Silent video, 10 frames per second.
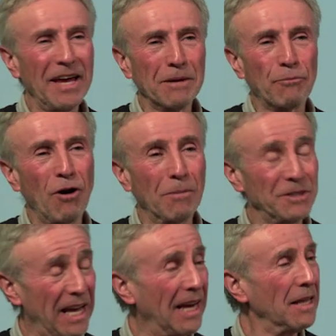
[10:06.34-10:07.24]
they can
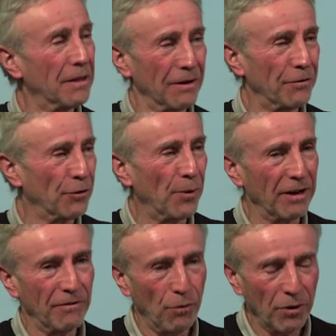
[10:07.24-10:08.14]
promise anything for
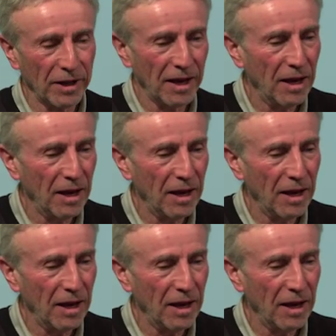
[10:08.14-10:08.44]
2040.